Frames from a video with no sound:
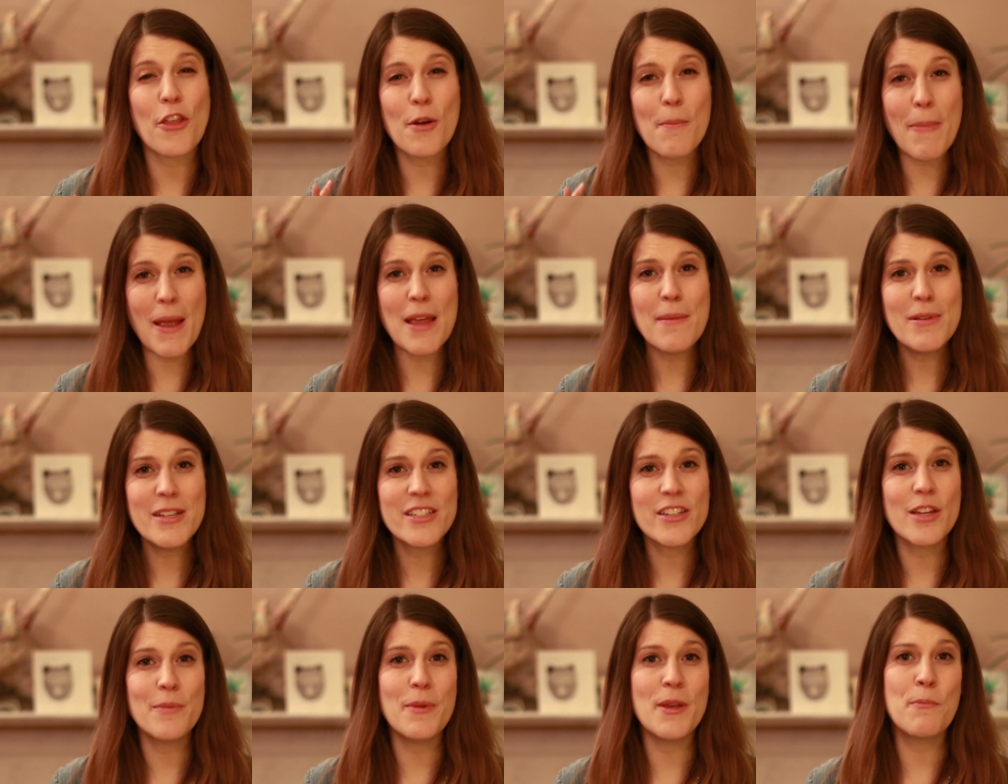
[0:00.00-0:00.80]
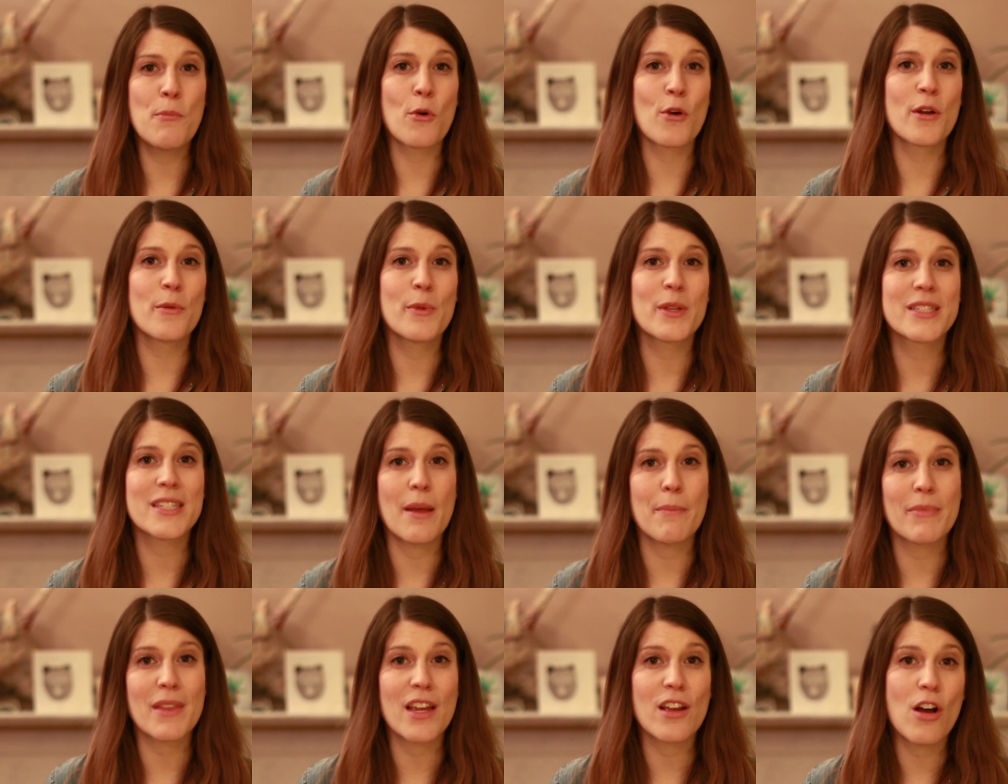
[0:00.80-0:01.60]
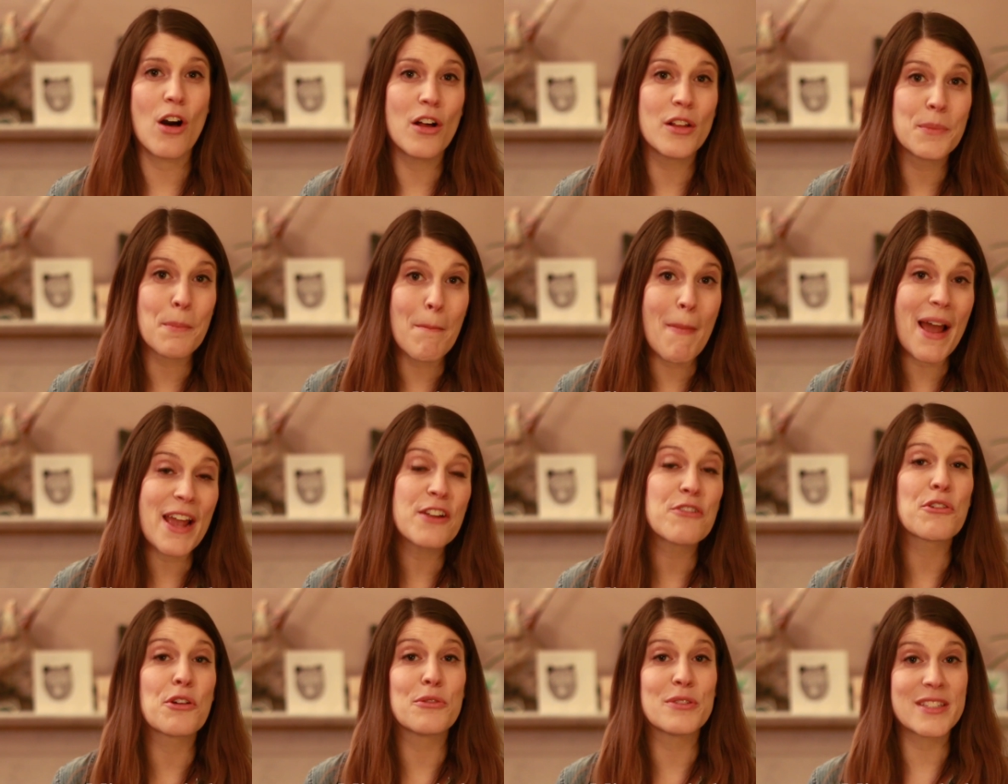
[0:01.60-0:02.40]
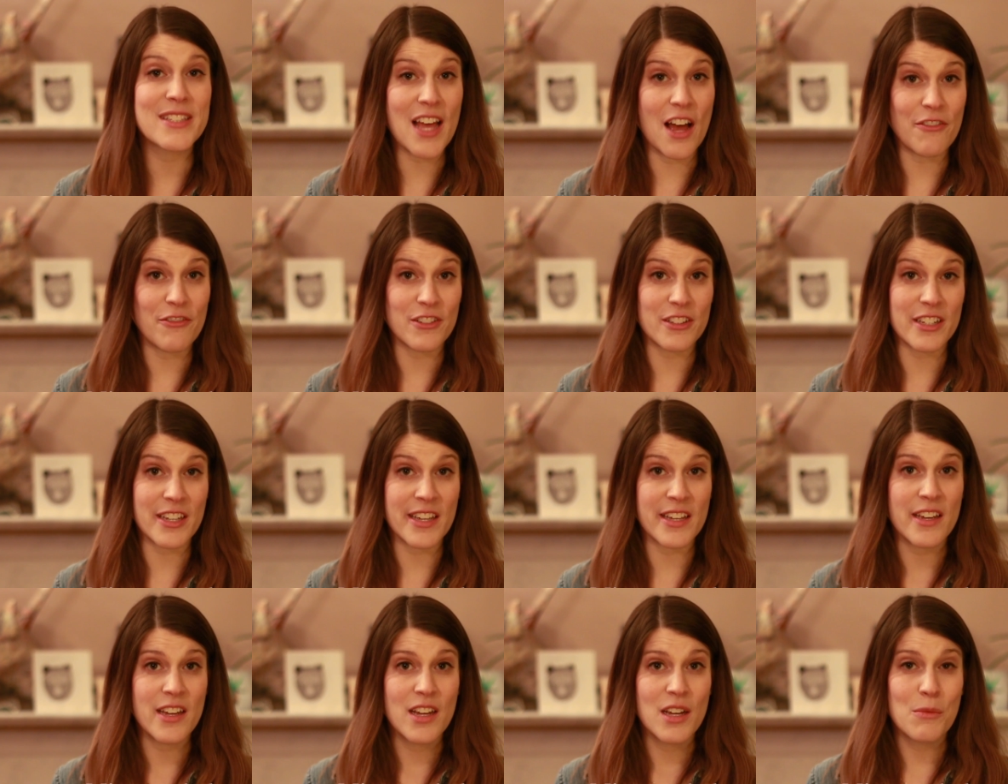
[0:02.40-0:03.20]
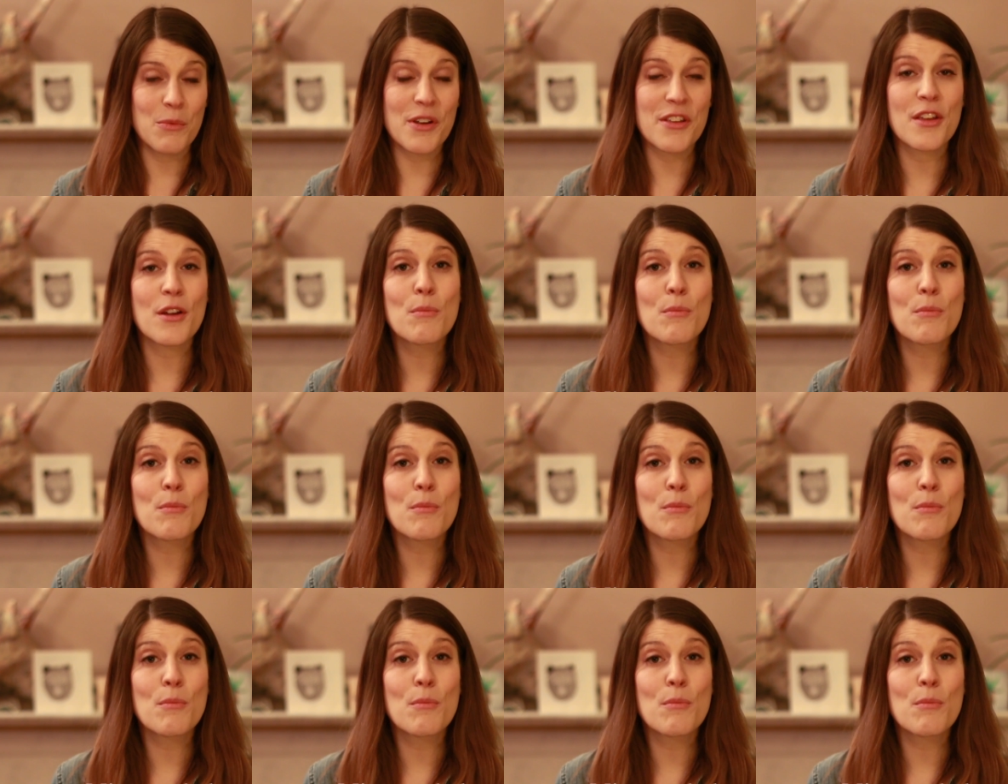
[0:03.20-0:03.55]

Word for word: their babies could be born with something called microcephaly, where